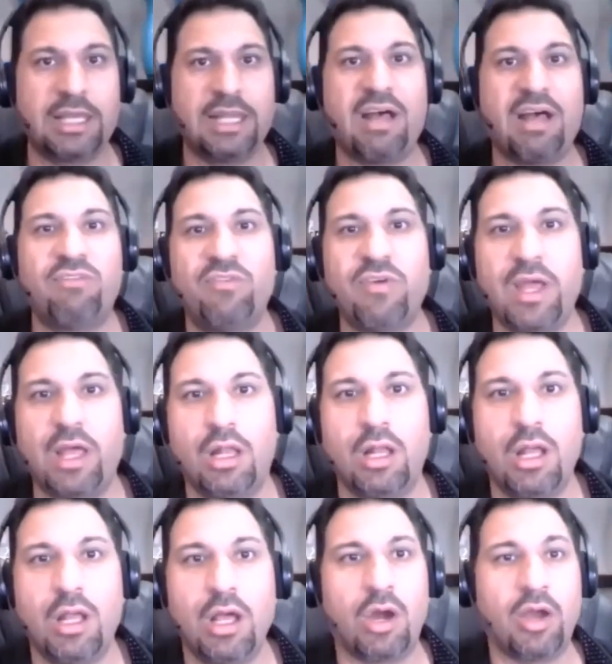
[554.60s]
You cannot
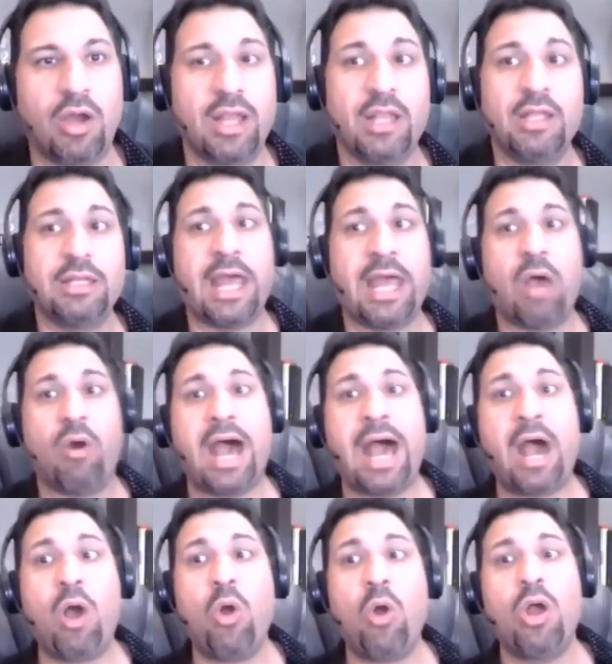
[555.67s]
fail. All right. Now,
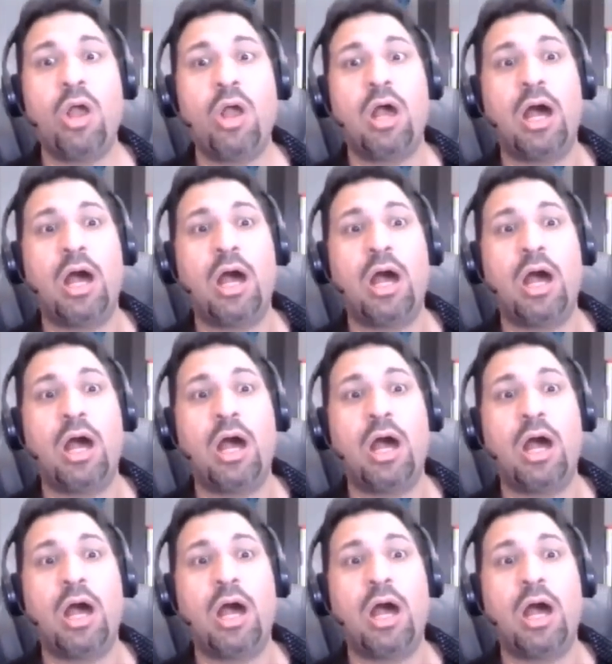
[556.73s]
how